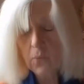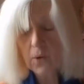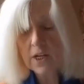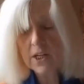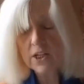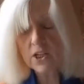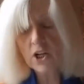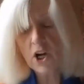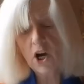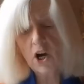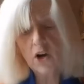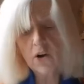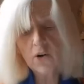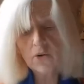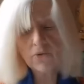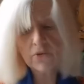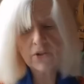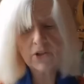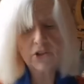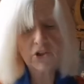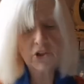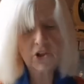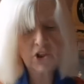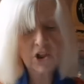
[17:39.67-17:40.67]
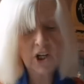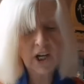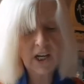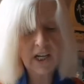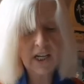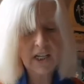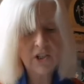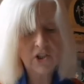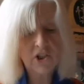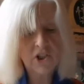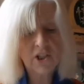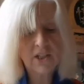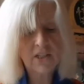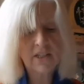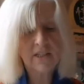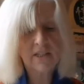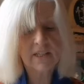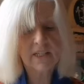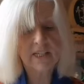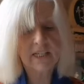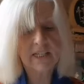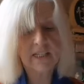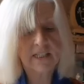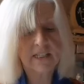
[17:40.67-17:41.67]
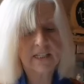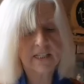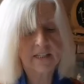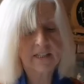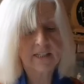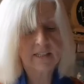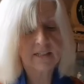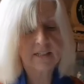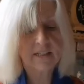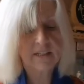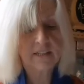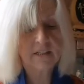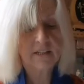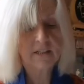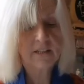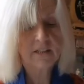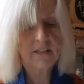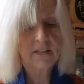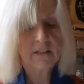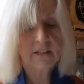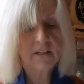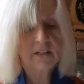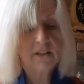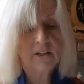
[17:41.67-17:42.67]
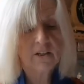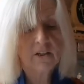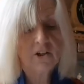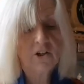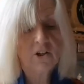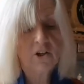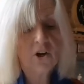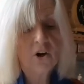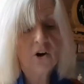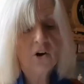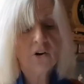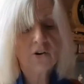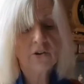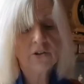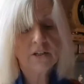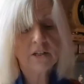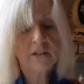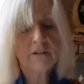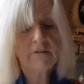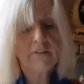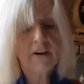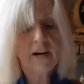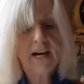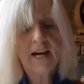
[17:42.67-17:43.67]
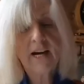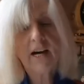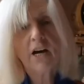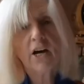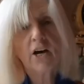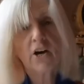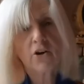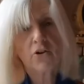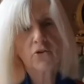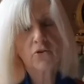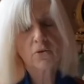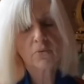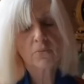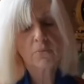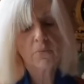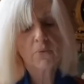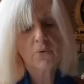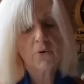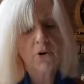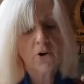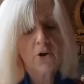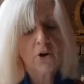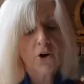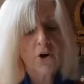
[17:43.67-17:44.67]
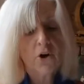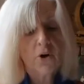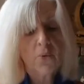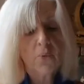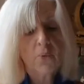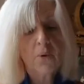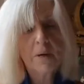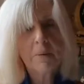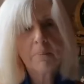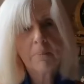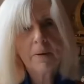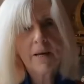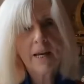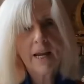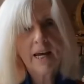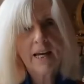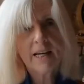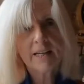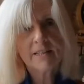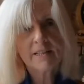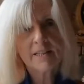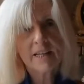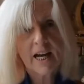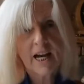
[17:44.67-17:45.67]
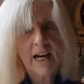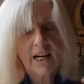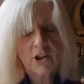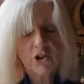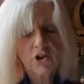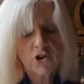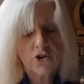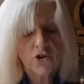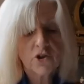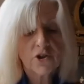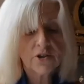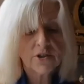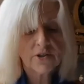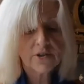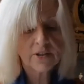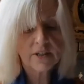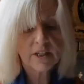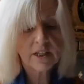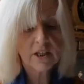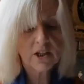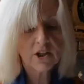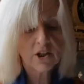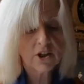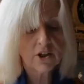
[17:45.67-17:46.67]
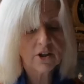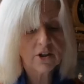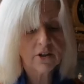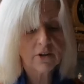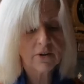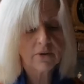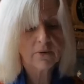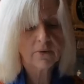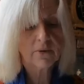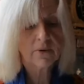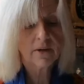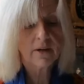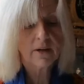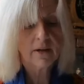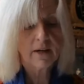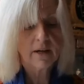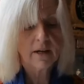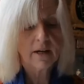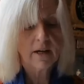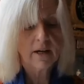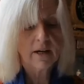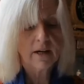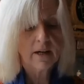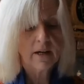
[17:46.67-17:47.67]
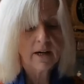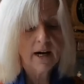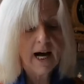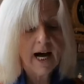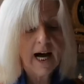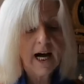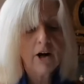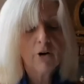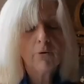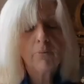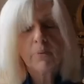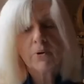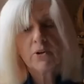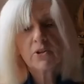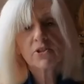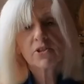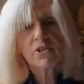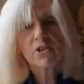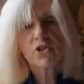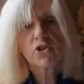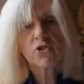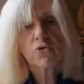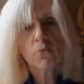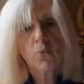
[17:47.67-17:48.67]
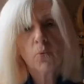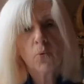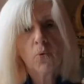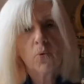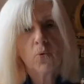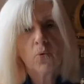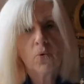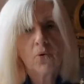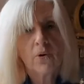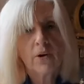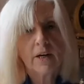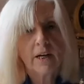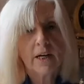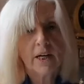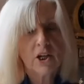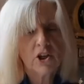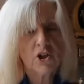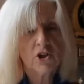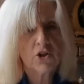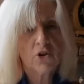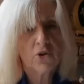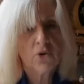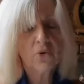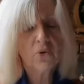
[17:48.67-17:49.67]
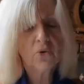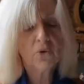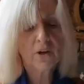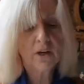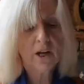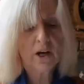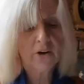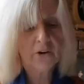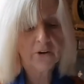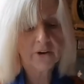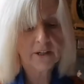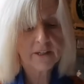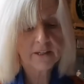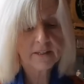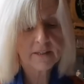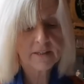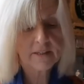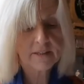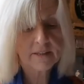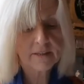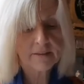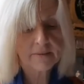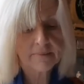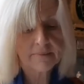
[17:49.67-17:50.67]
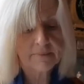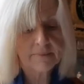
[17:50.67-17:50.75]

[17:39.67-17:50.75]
We know that change is needed. God of our hope, we place our trust in you. Help us to walk in your light.